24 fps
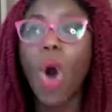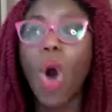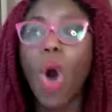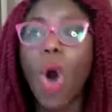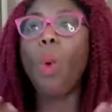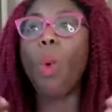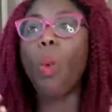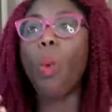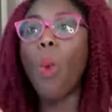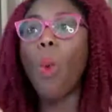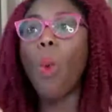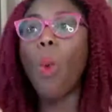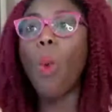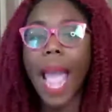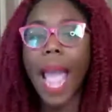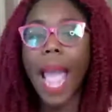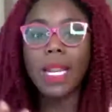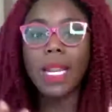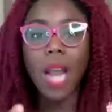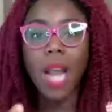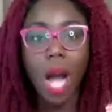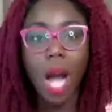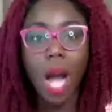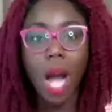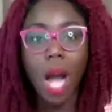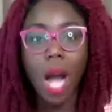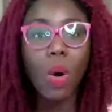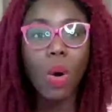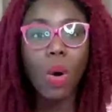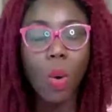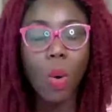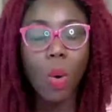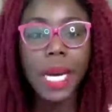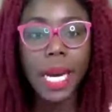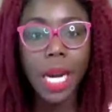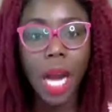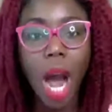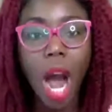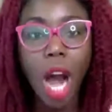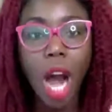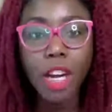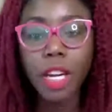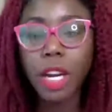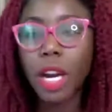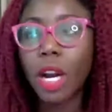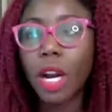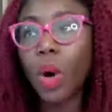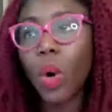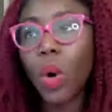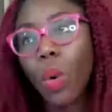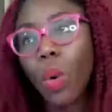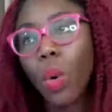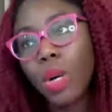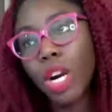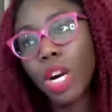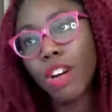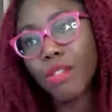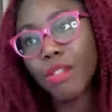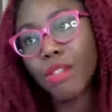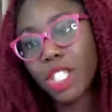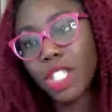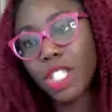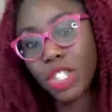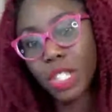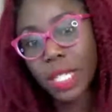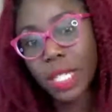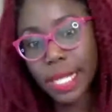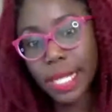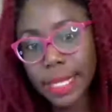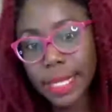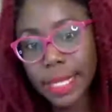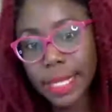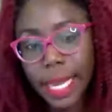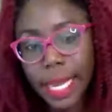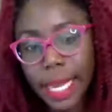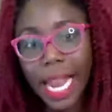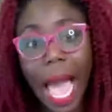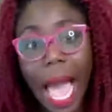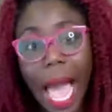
why not own in on your own original skill?